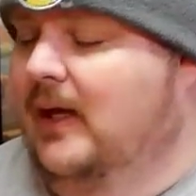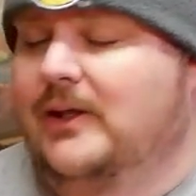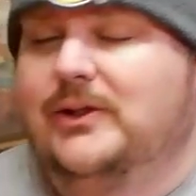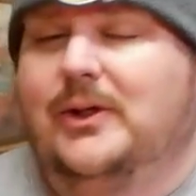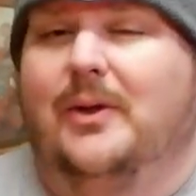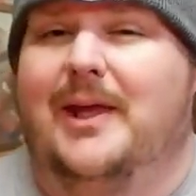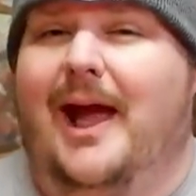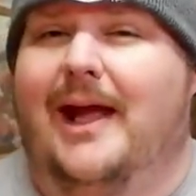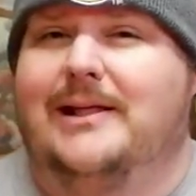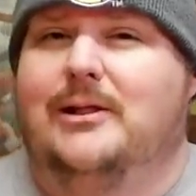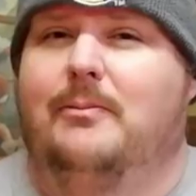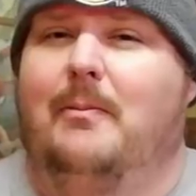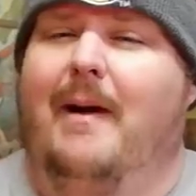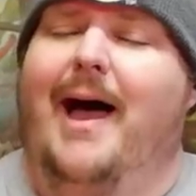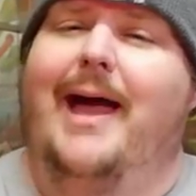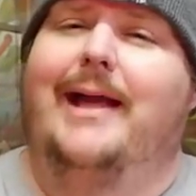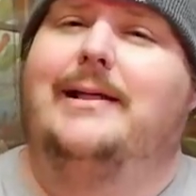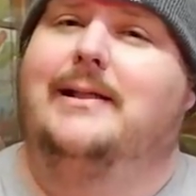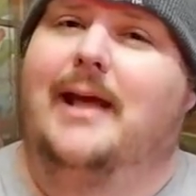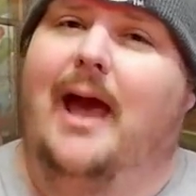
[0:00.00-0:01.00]
So that's
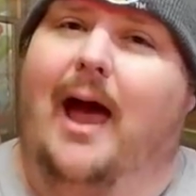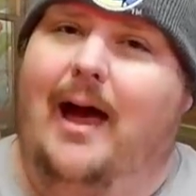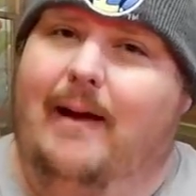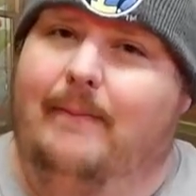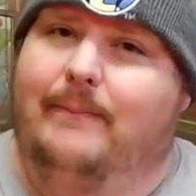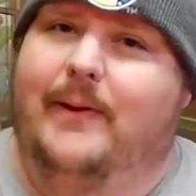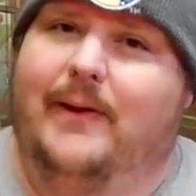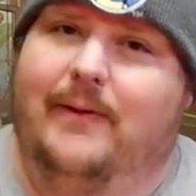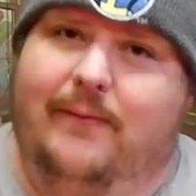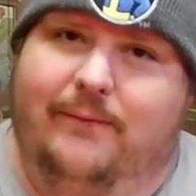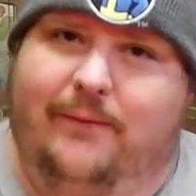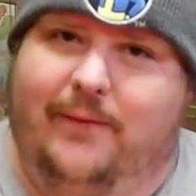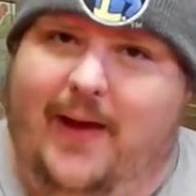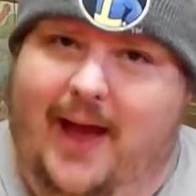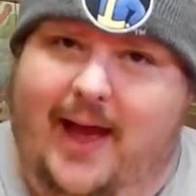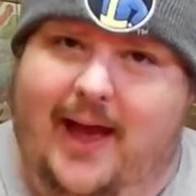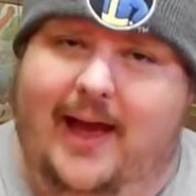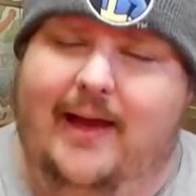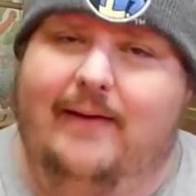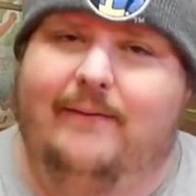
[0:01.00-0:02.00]
my top
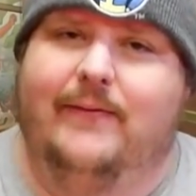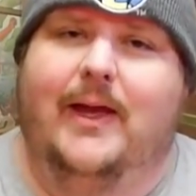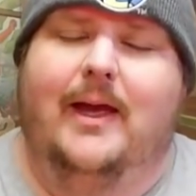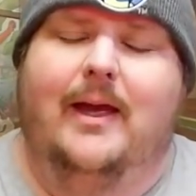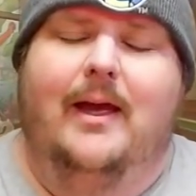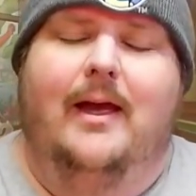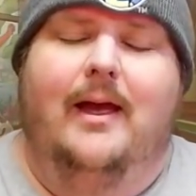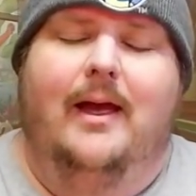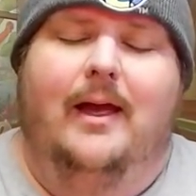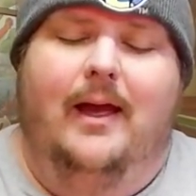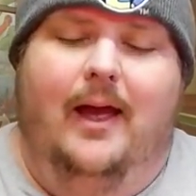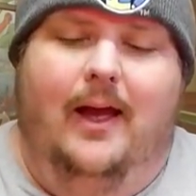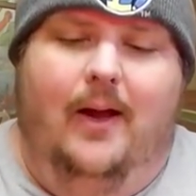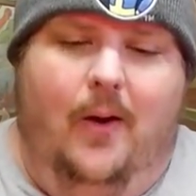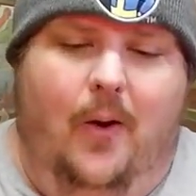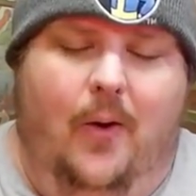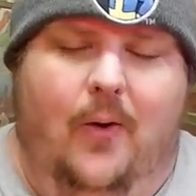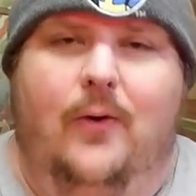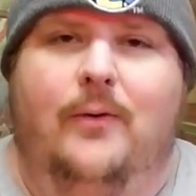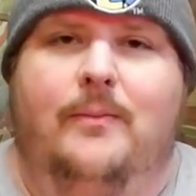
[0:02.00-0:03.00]
five
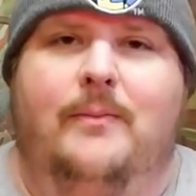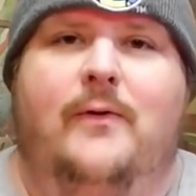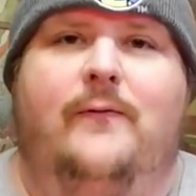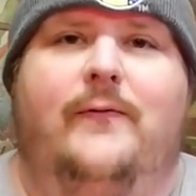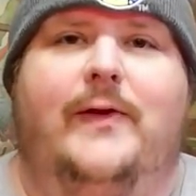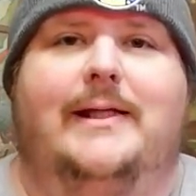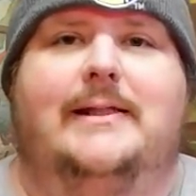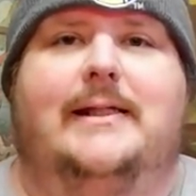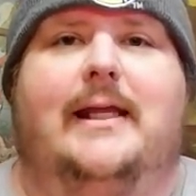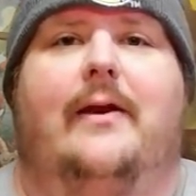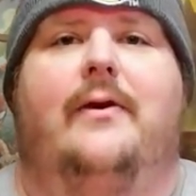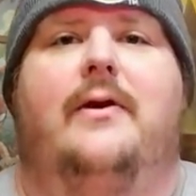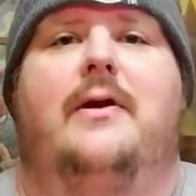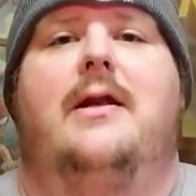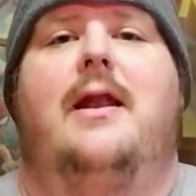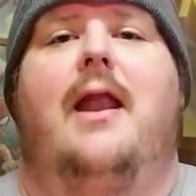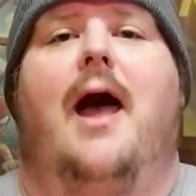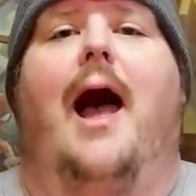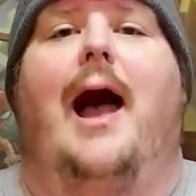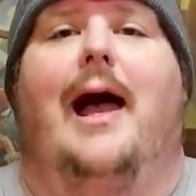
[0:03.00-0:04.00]
horror movies that are
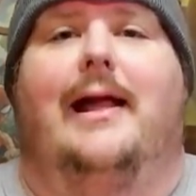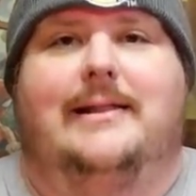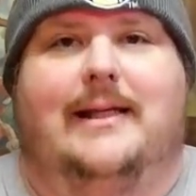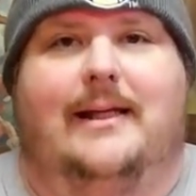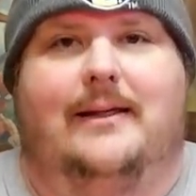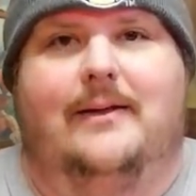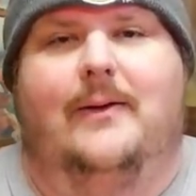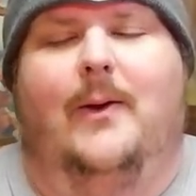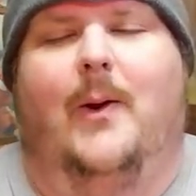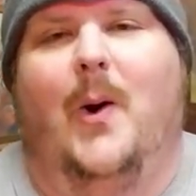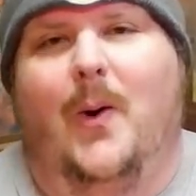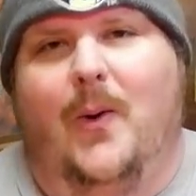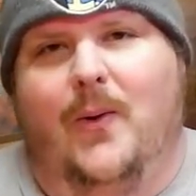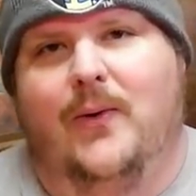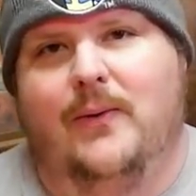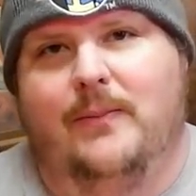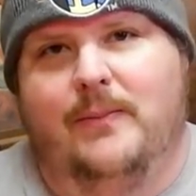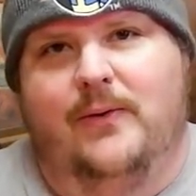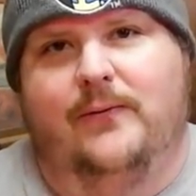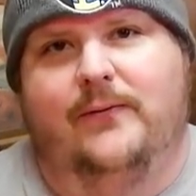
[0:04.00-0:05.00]
not
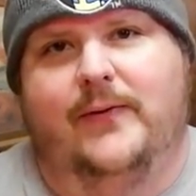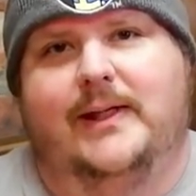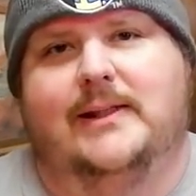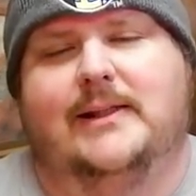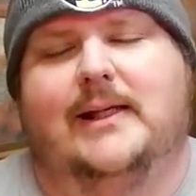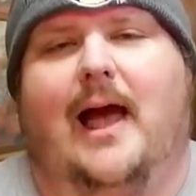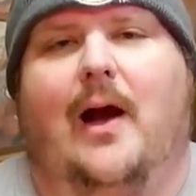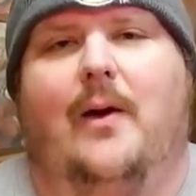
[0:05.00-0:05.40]
horror movies.